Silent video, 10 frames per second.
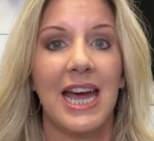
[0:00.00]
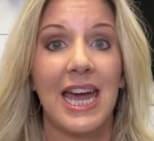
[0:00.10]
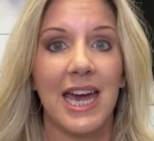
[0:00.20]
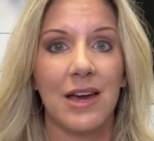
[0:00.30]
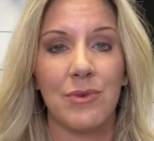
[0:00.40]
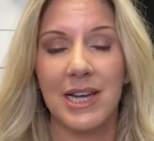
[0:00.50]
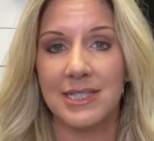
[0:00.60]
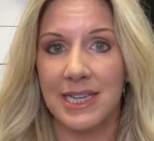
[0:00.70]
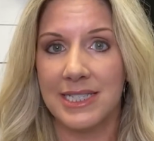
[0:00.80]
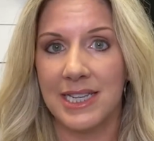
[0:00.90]
And when I
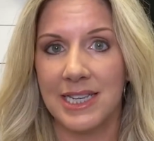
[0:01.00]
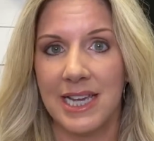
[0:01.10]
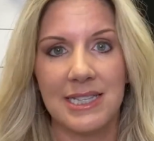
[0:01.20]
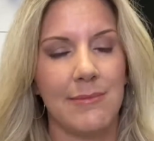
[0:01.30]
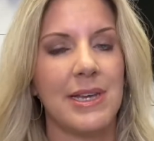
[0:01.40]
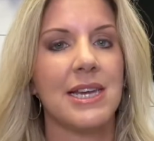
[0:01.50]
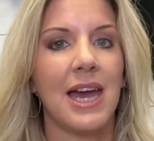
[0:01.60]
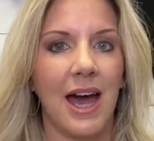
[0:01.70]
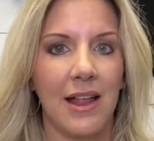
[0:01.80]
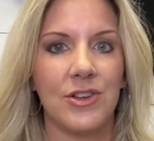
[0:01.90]
say 10 days, I mean
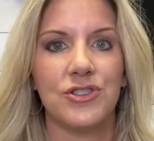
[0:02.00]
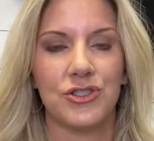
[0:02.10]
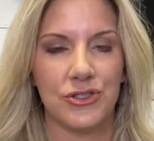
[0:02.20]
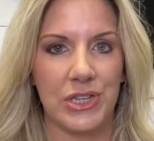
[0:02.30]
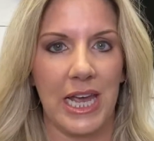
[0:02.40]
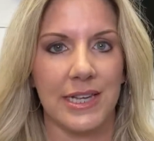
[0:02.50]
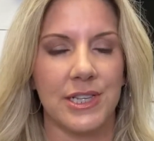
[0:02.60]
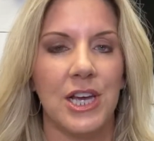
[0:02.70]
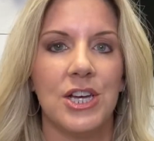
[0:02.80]
calendar days.